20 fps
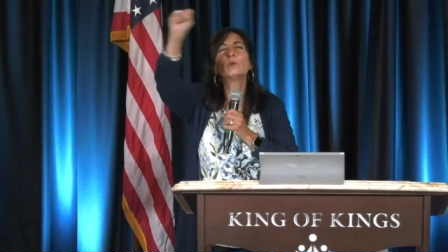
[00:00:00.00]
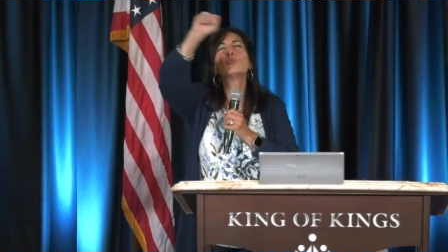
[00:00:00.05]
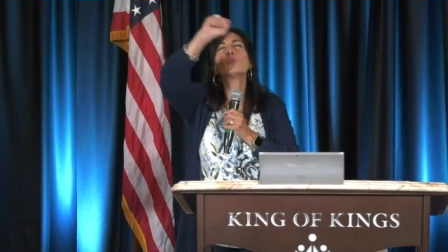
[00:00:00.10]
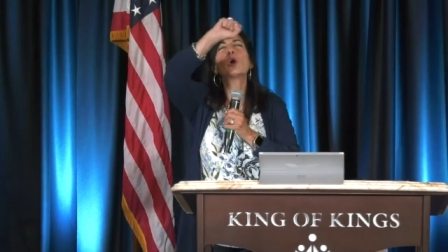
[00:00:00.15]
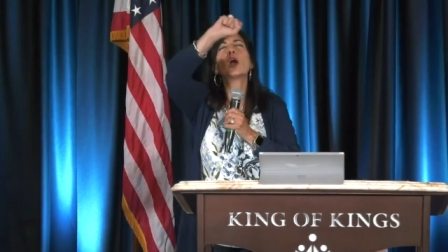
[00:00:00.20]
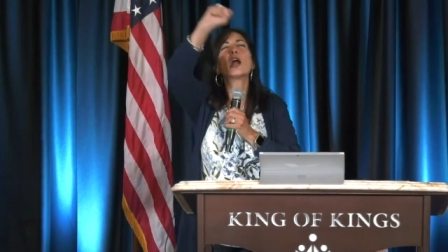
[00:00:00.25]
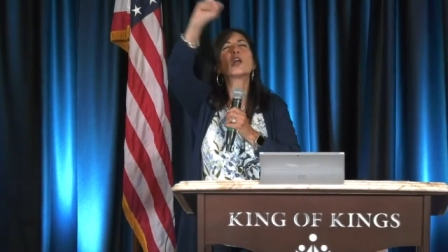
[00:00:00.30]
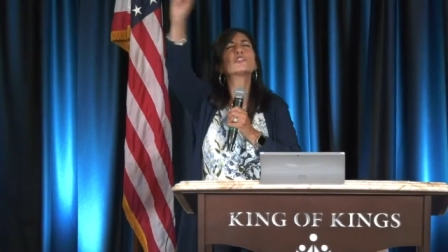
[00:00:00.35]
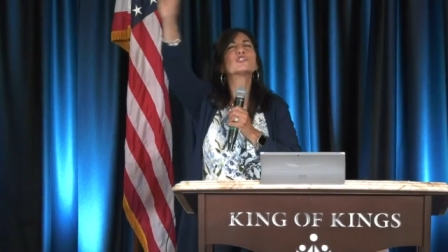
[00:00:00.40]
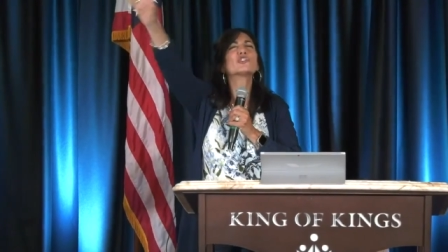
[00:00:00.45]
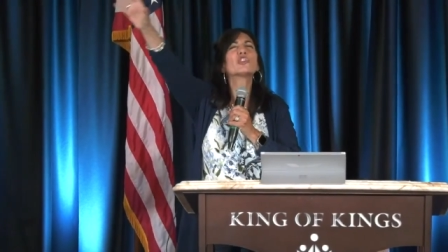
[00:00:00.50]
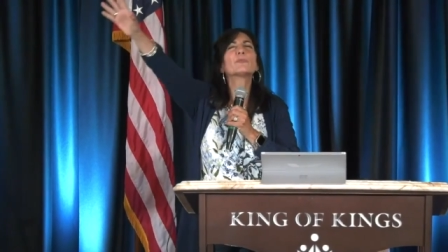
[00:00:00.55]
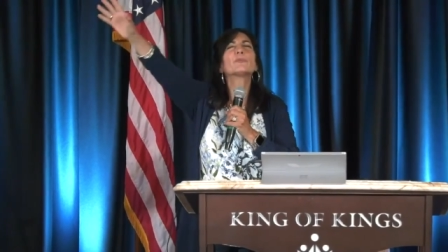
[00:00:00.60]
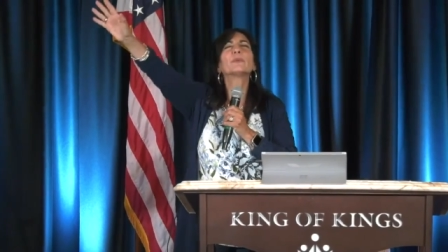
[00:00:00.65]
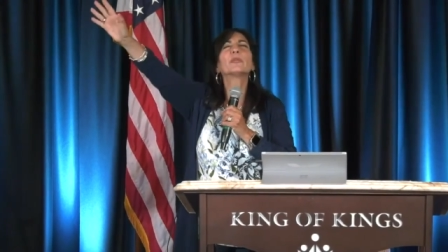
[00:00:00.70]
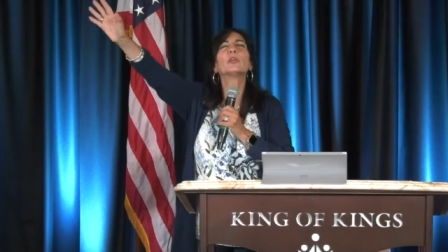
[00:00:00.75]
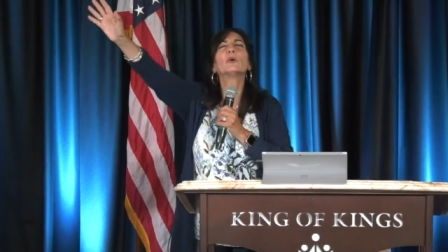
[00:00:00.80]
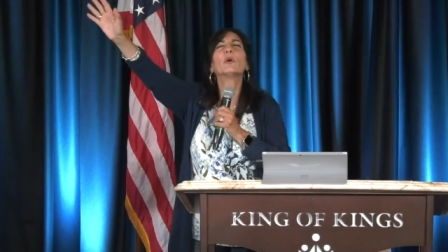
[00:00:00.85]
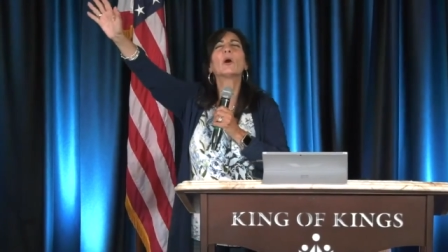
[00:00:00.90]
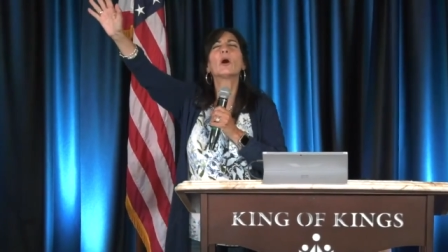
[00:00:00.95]
We
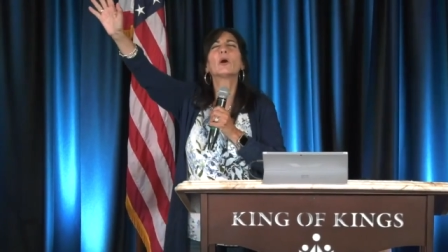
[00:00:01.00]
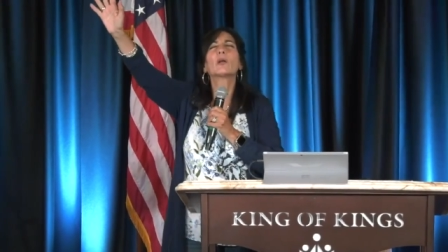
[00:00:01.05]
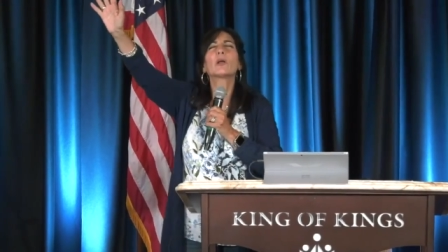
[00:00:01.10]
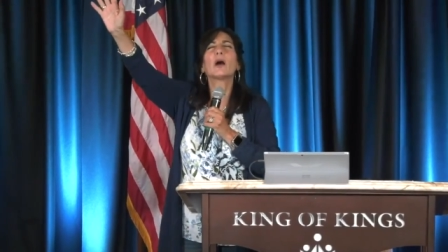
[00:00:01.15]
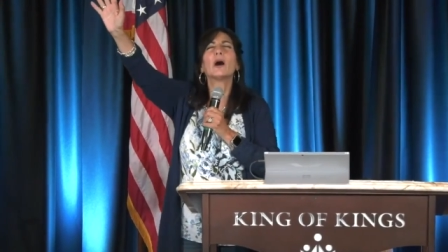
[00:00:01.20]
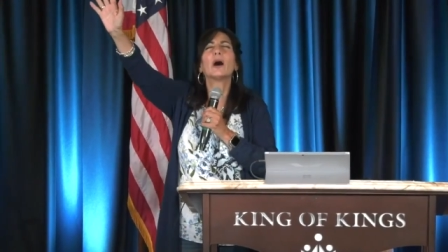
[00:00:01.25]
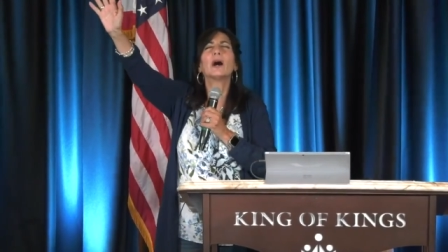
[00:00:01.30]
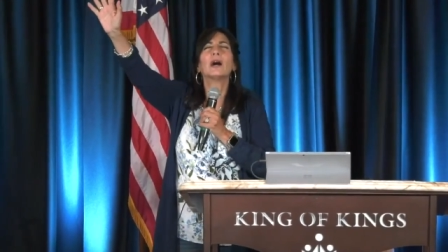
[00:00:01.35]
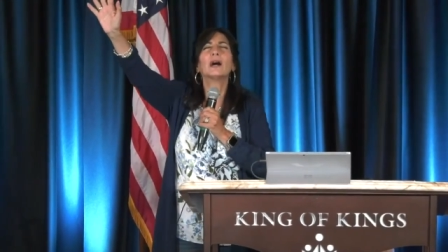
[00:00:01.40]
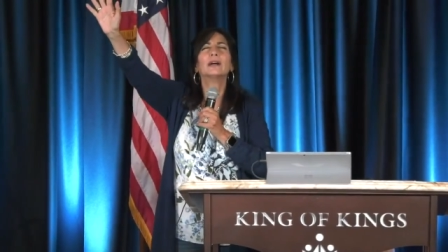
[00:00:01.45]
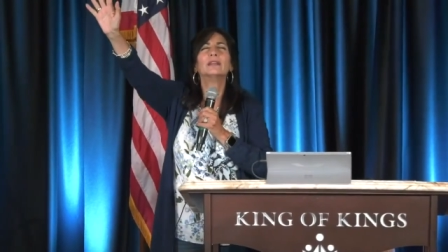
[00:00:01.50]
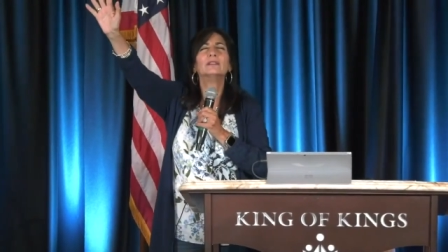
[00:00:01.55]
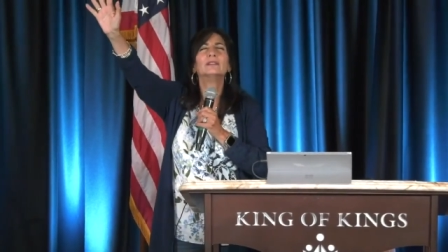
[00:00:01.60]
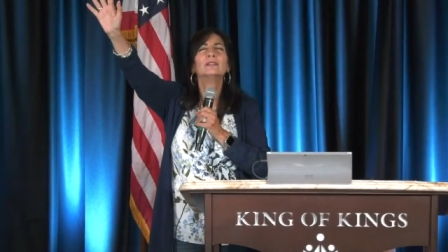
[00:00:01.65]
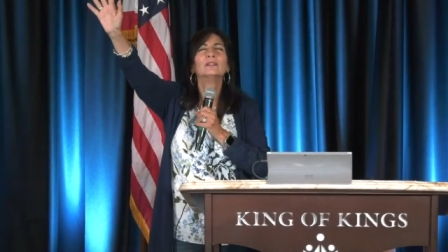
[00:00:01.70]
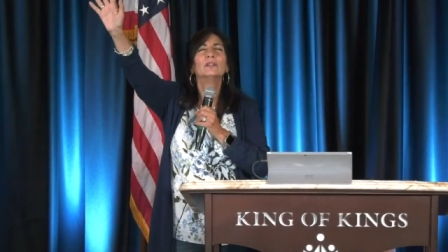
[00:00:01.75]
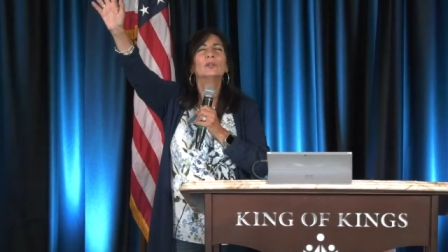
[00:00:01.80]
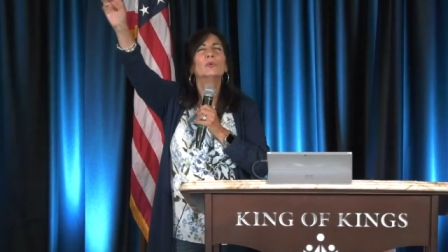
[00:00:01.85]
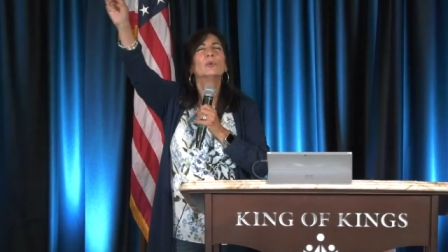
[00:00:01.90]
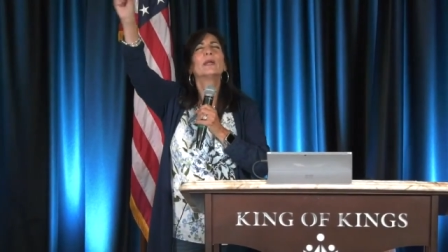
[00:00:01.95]
worship you, oh
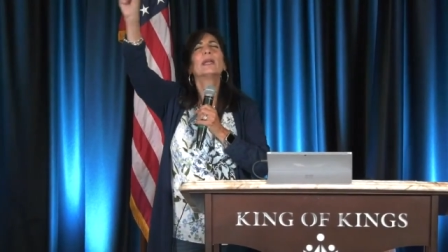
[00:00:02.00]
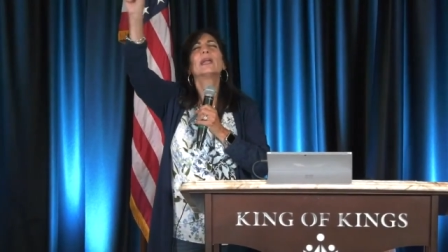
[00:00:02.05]
God.